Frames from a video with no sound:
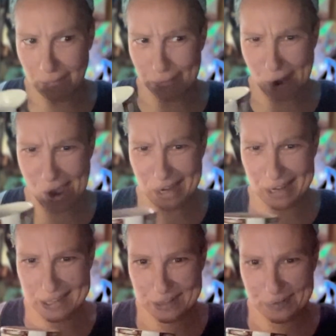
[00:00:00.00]

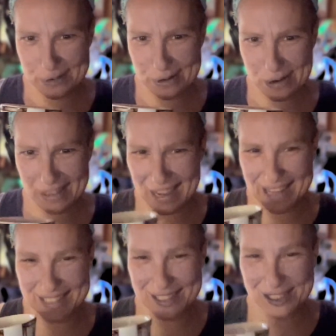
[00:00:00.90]
Rockets for no,
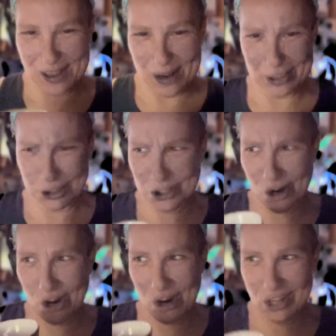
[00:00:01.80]
like, just so
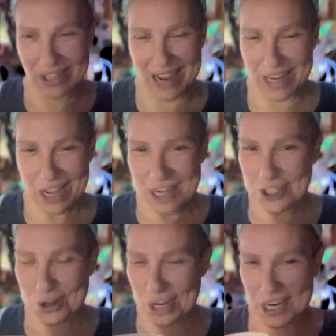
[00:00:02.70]
CERN, like,
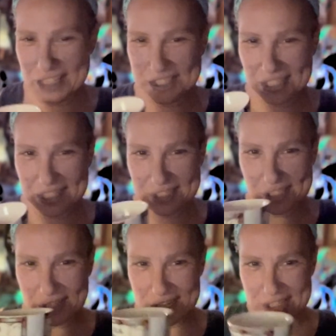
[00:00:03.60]
trillions of
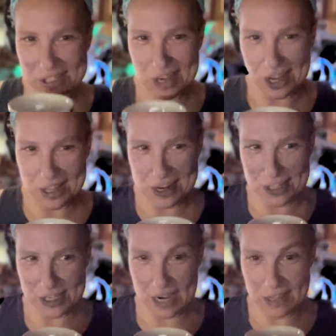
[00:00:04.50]
gazillions of
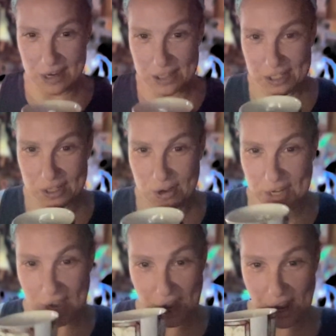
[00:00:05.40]
dollars, and they're just
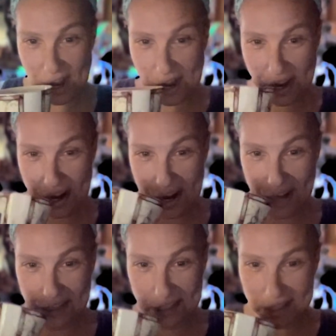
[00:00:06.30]
going, ha ha
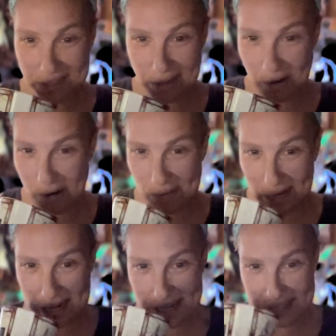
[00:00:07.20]
ha, look at the
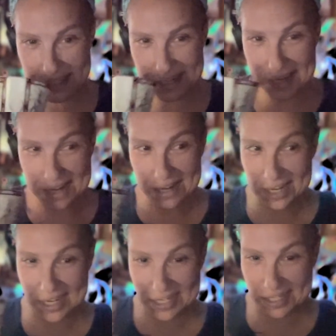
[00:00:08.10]
homeless,
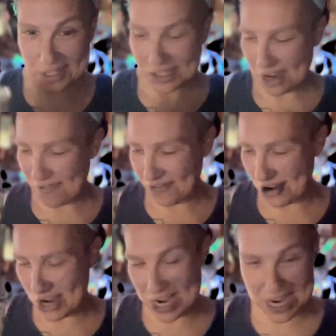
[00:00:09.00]
look at the
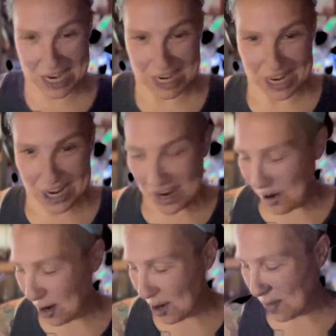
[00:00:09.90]
suffering,
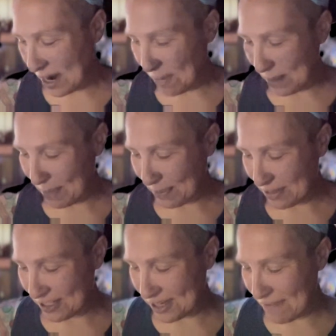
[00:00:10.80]
oh, while people
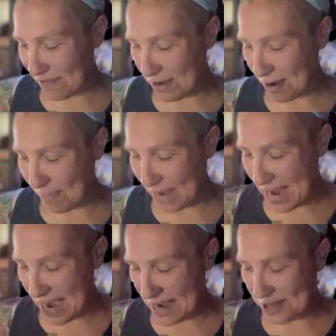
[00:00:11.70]
are suffering, our
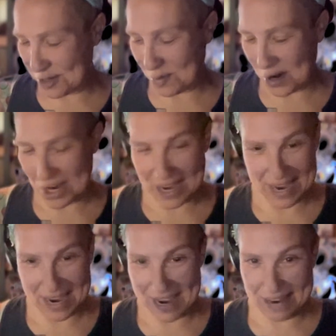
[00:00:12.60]
plan is
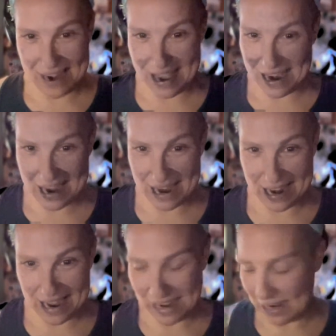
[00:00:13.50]
working, la la
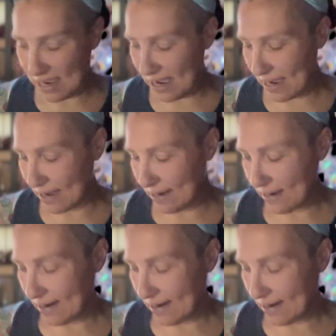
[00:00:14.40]
la la.